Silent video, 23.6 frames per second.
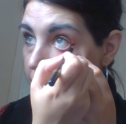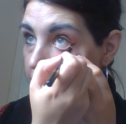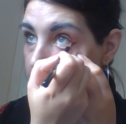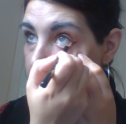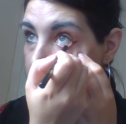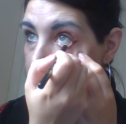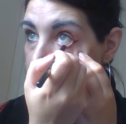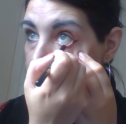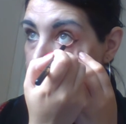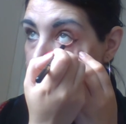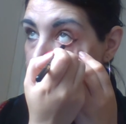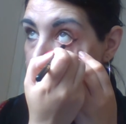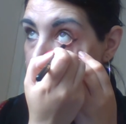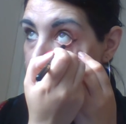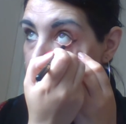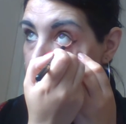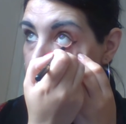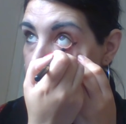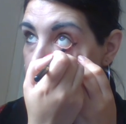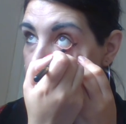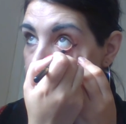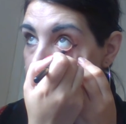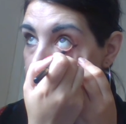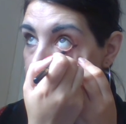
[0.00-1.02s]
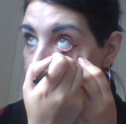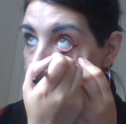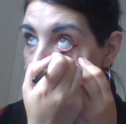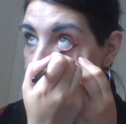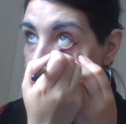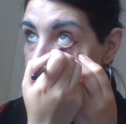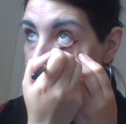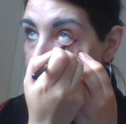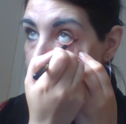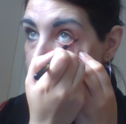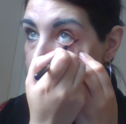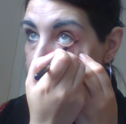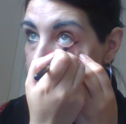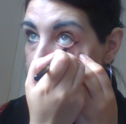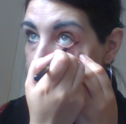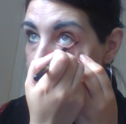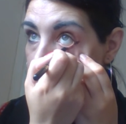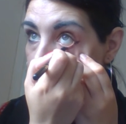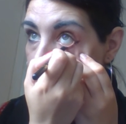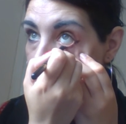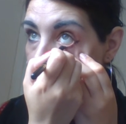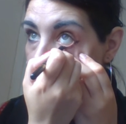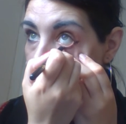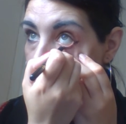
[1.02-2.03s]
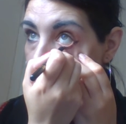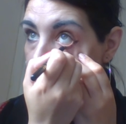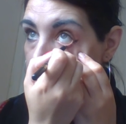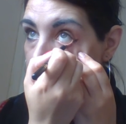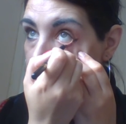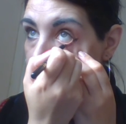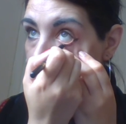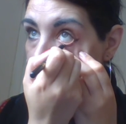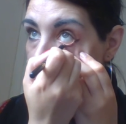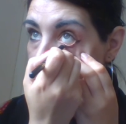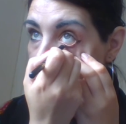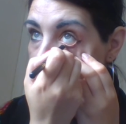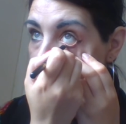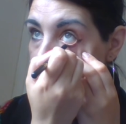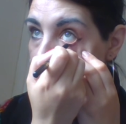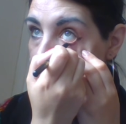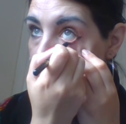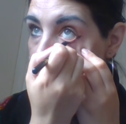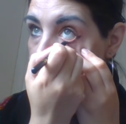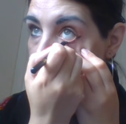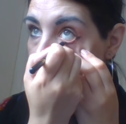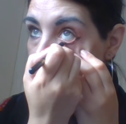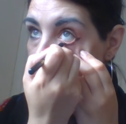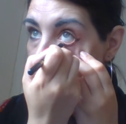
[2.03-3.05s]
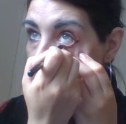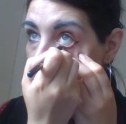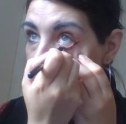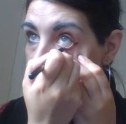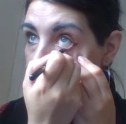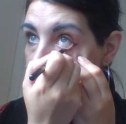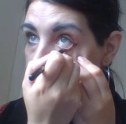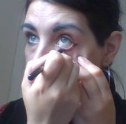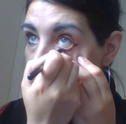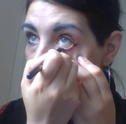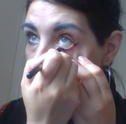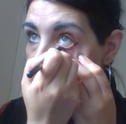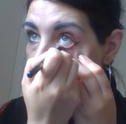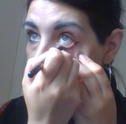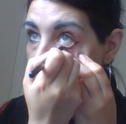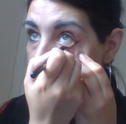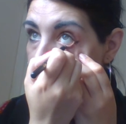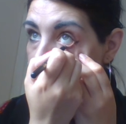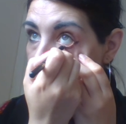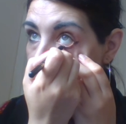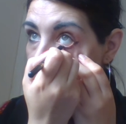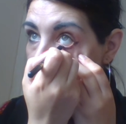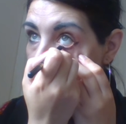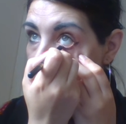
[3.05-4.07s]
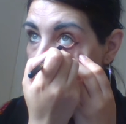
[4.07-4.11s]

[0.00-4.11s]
No one is speaking in this clip.